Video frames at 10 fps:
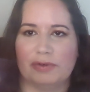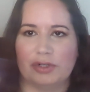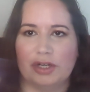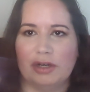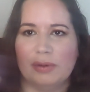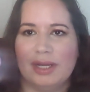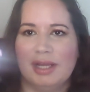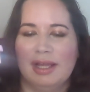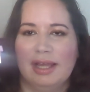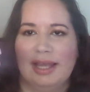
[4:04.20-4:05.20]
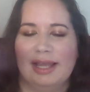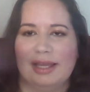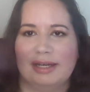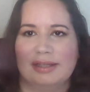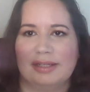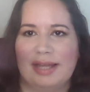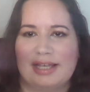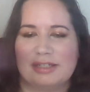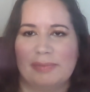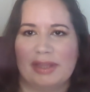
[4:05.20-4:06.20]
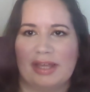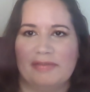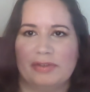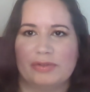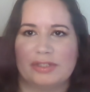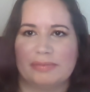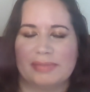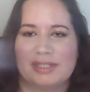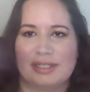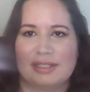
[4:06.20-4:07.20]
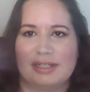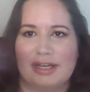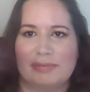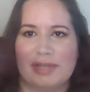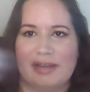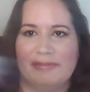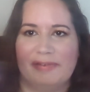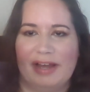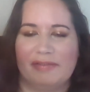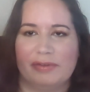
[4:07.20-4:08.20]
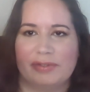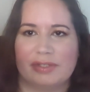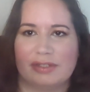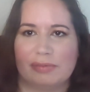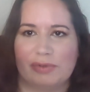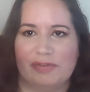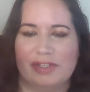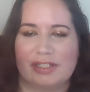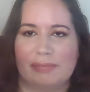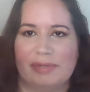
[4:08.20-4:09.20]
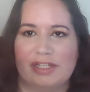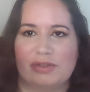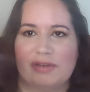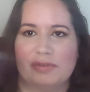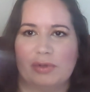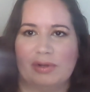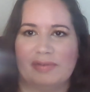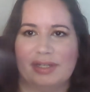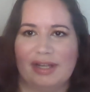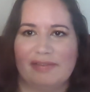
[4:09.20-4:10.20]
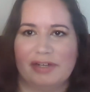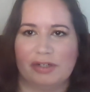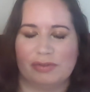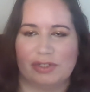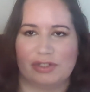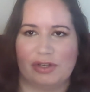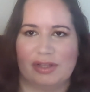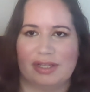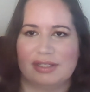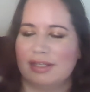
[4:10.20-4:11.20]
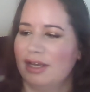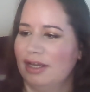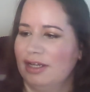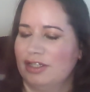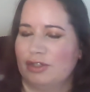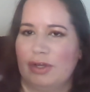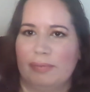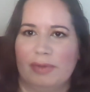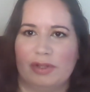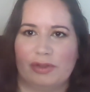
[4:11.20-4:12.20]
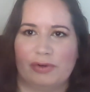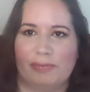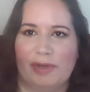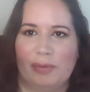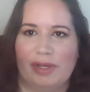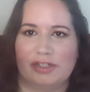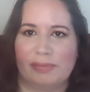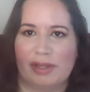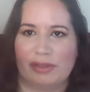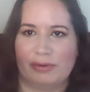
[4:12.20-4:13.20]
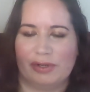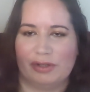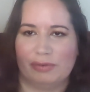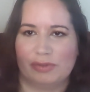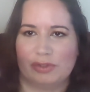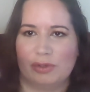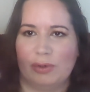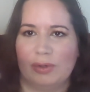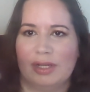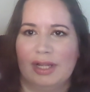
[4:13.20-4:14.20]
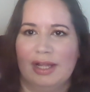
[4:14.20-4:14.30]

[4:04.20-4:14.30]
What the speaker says: Virgo, and in the last month I've used them 6 times. I had 5 uses in the previous update, so I have a total of 11 uses on these. So I'm a third of my way to my 30 use goal.